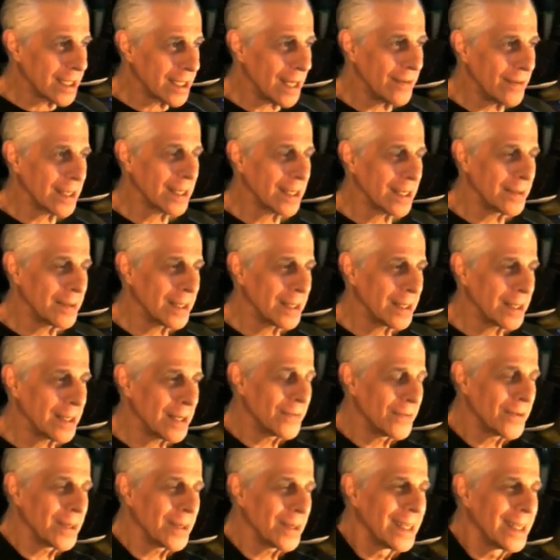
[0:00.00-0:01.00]
tell you and
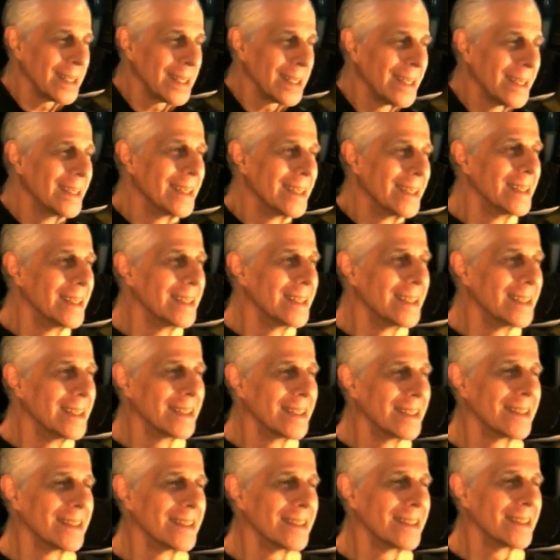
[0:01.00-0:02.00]
your listeners
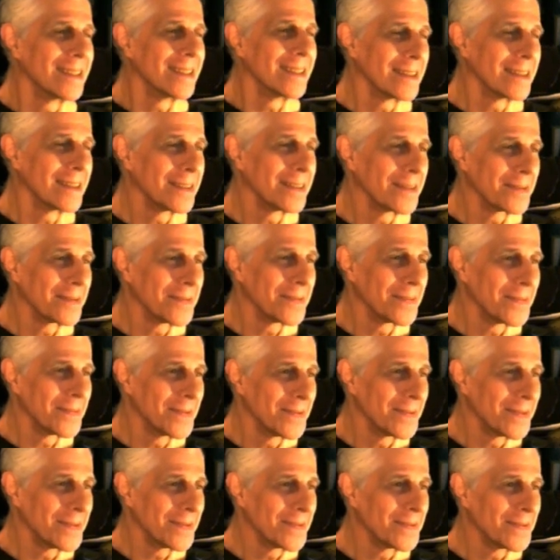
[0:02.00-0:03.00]
another
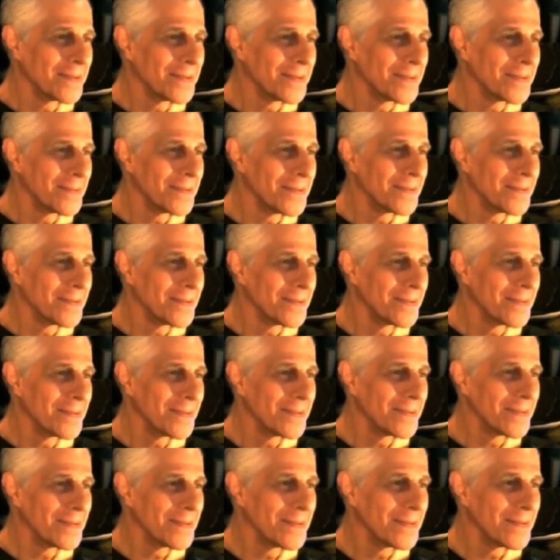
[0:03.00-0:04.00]
incredible
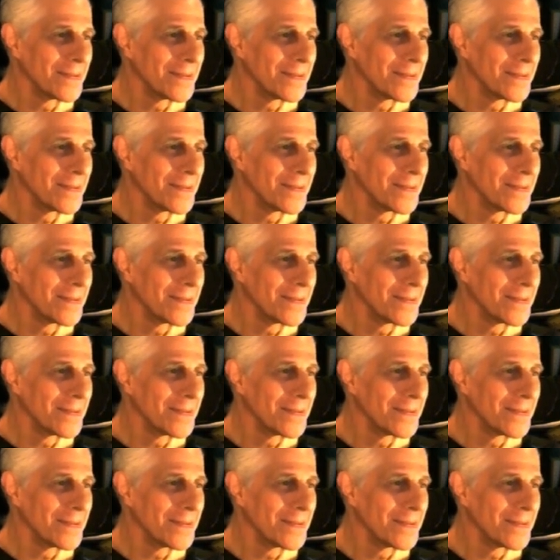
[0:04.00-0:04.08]
fact,